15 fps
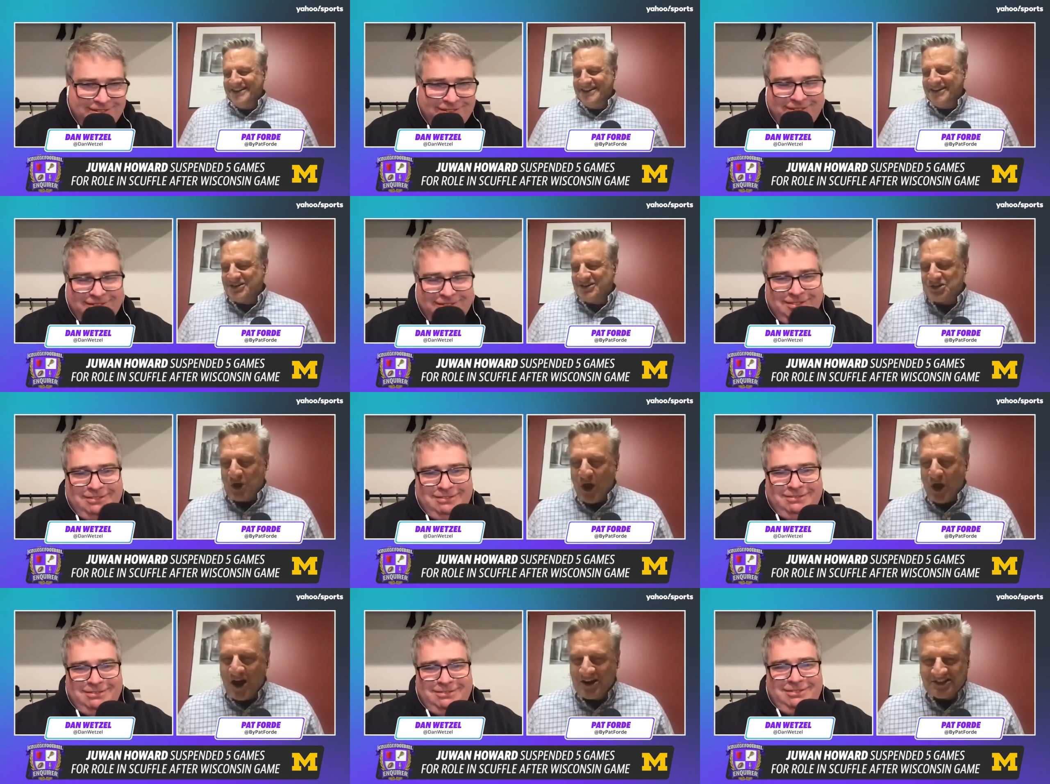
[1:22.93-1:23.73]

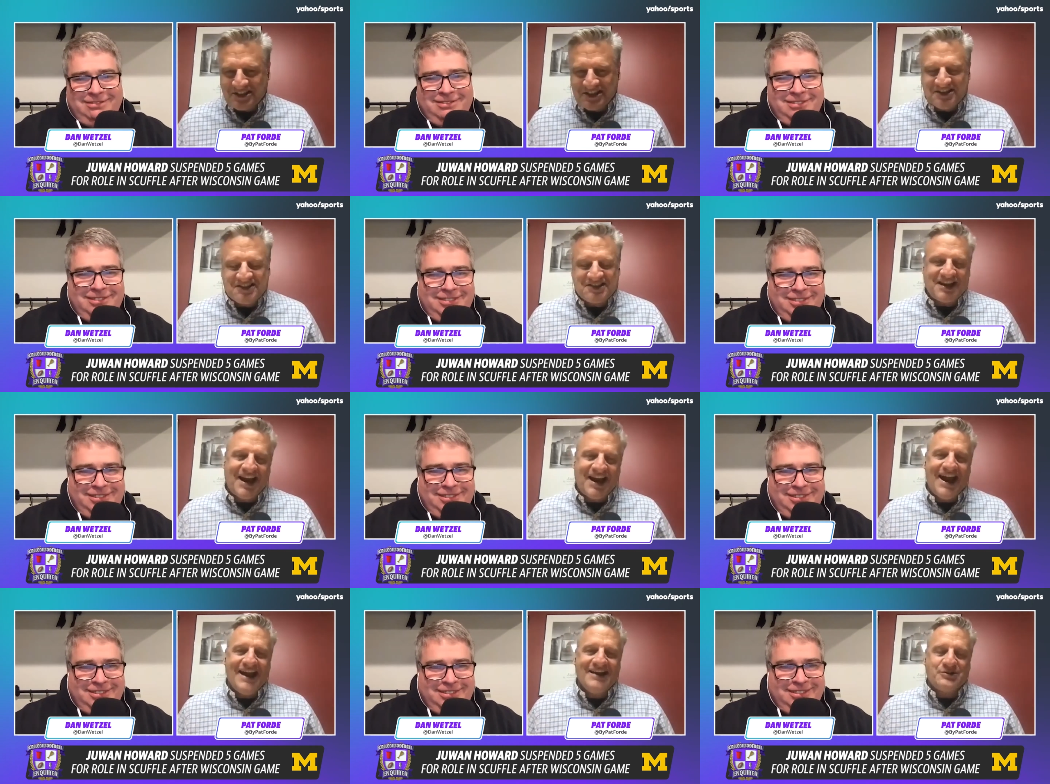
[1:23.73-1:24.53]
Speaker 1: Sources
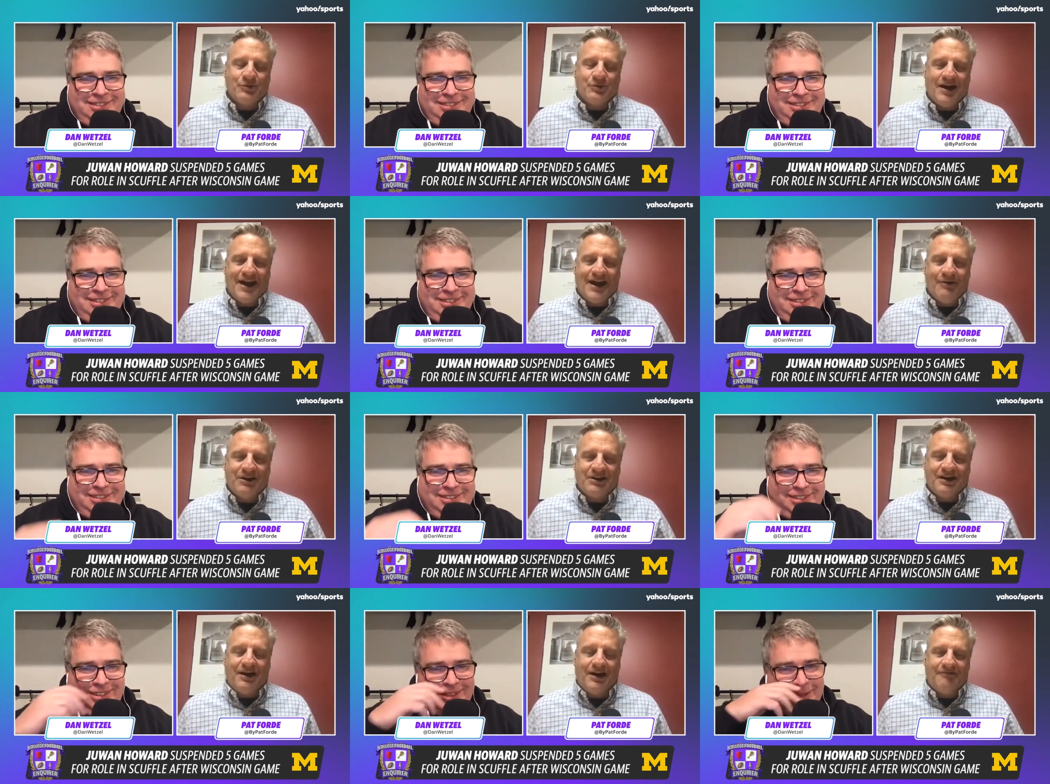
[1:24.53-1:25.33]
say Juwan Howard
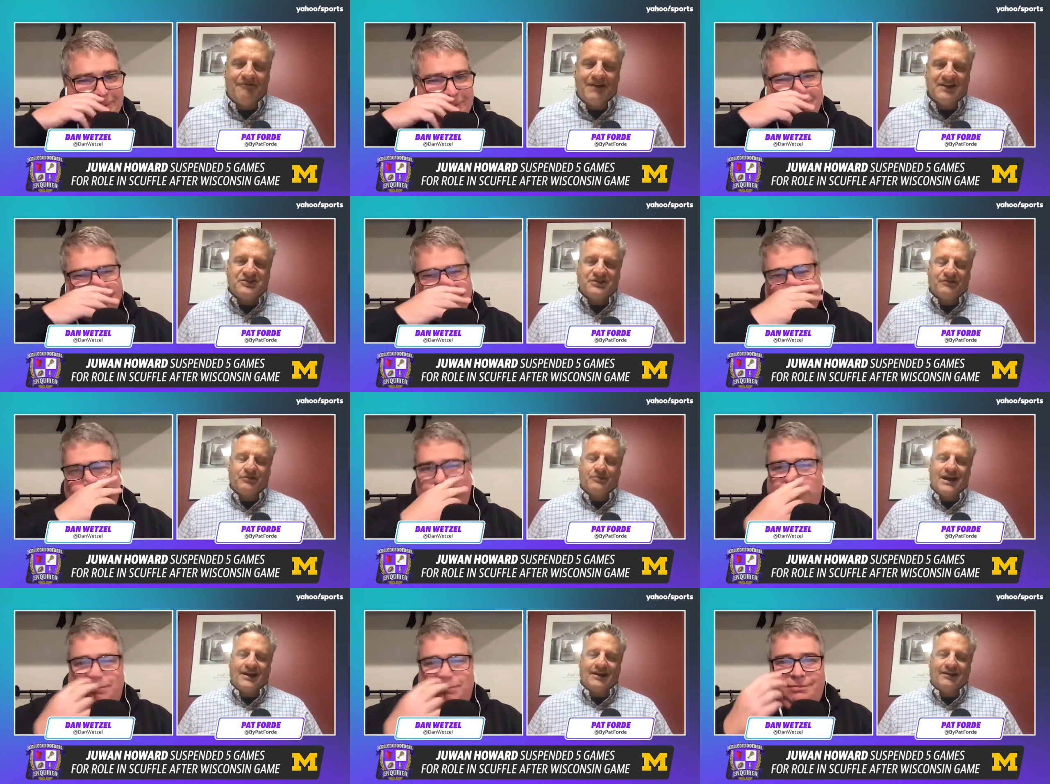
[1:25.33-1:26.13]
gone rest of the
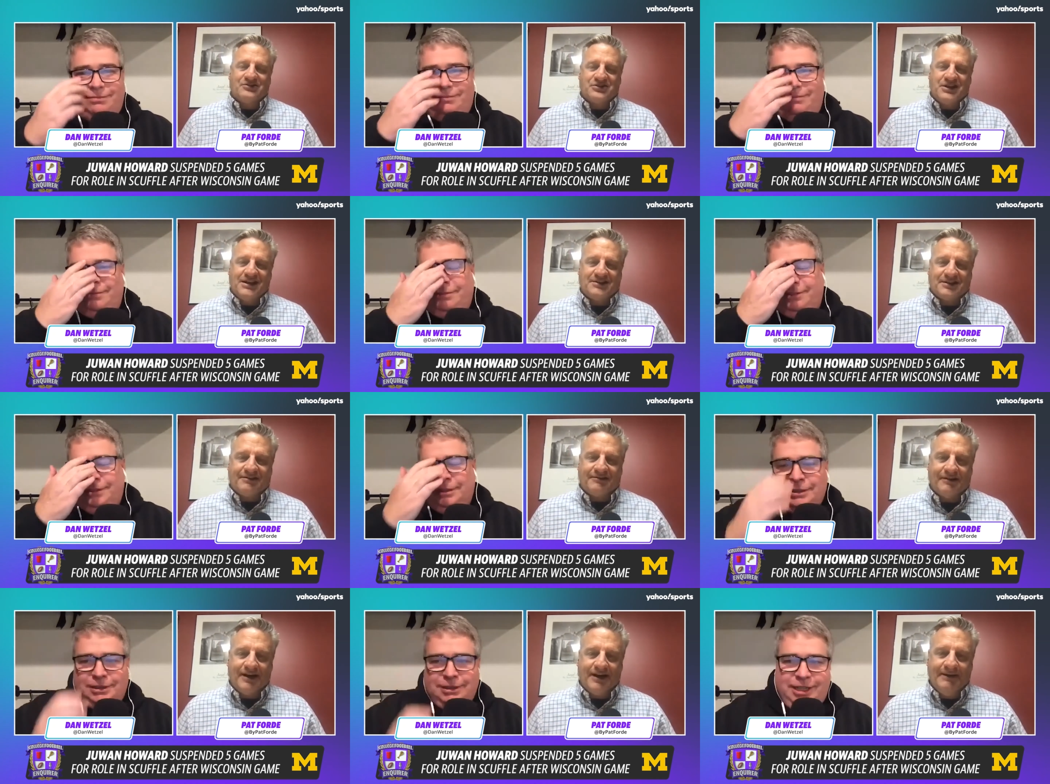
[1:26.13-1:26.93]
regular season,
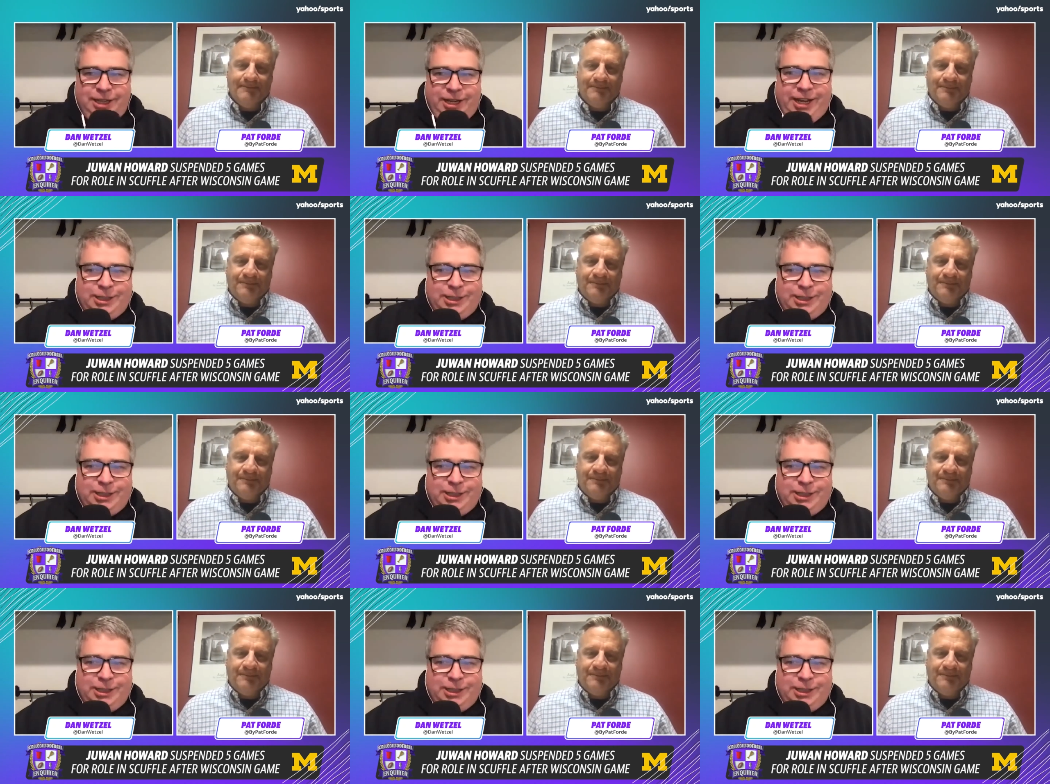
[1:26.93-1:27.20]
right? He has